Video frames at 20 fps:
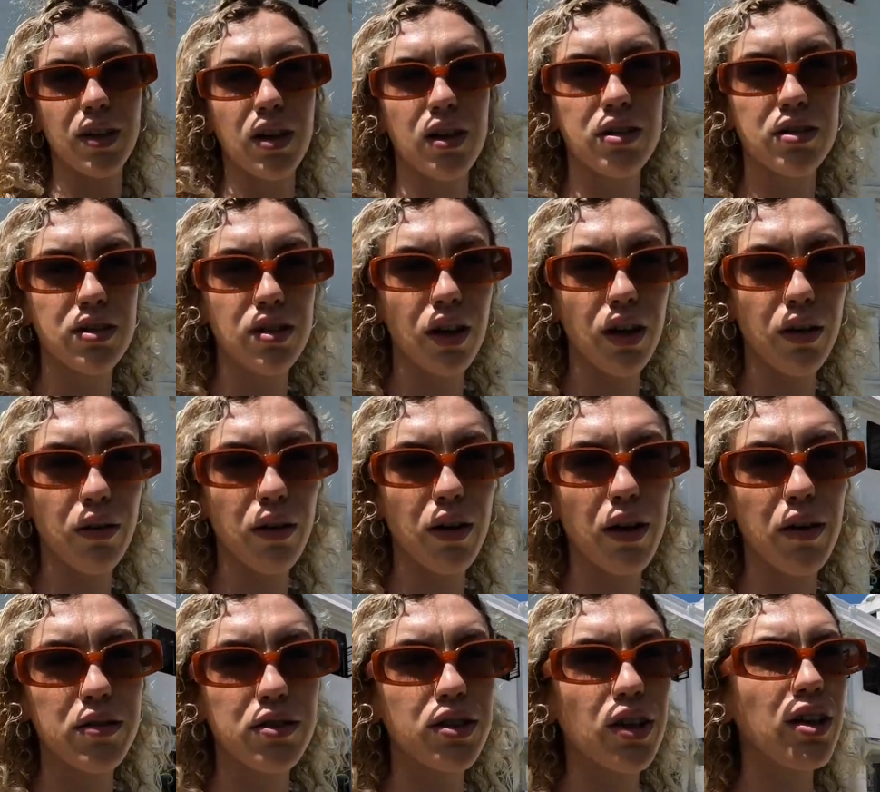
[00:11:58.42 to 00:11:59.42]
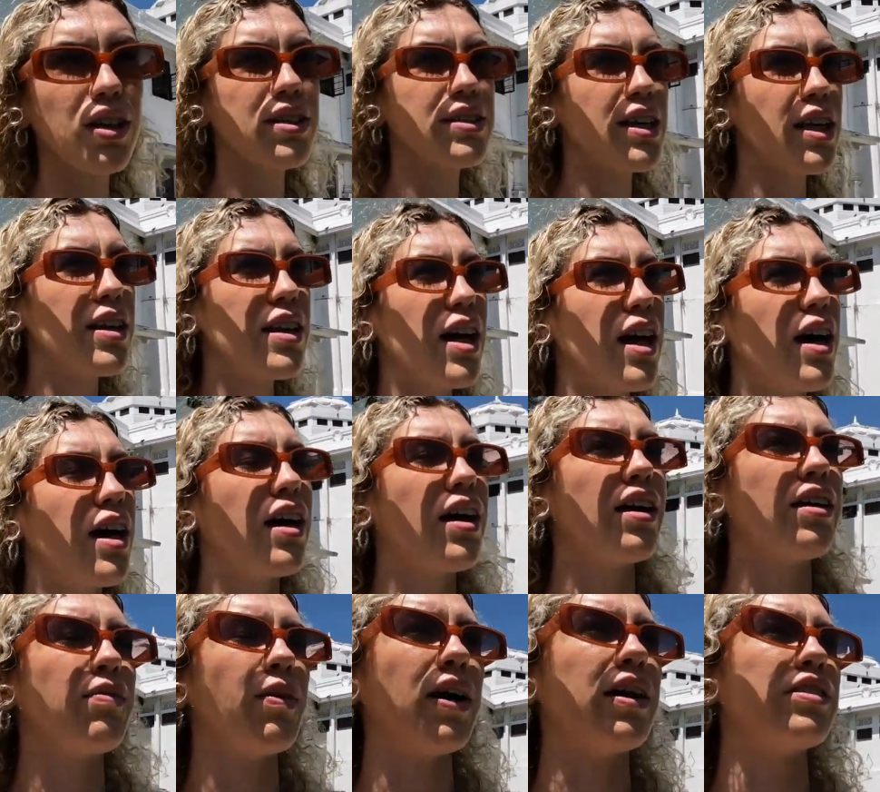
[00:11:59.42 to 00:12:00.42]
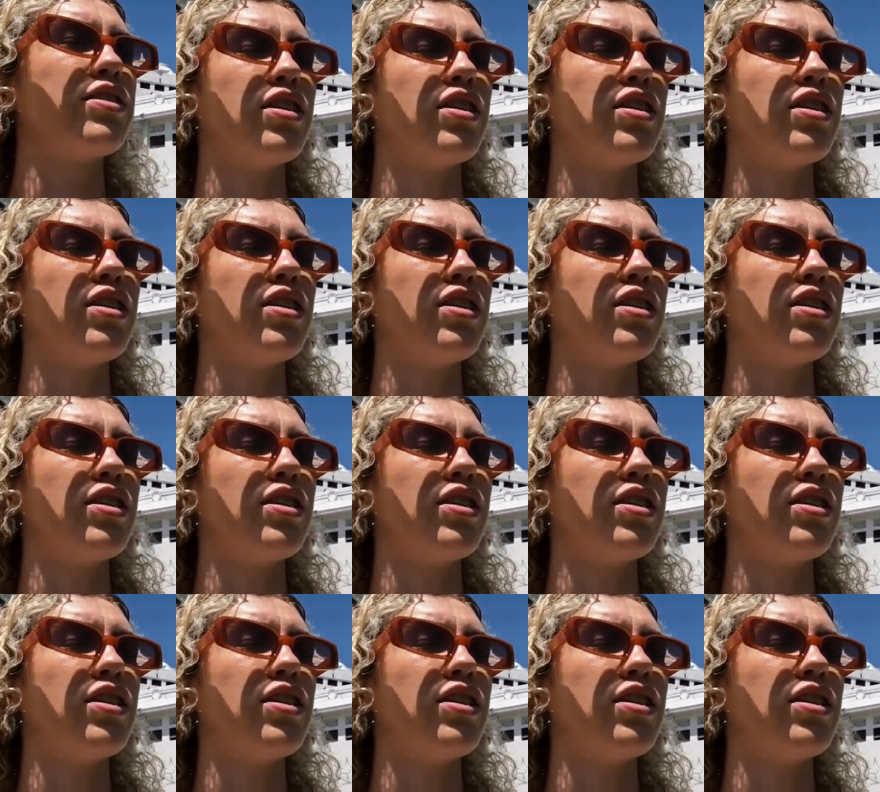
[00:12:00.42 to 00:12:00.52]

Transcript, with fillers: I'd so Johnny said that. Well,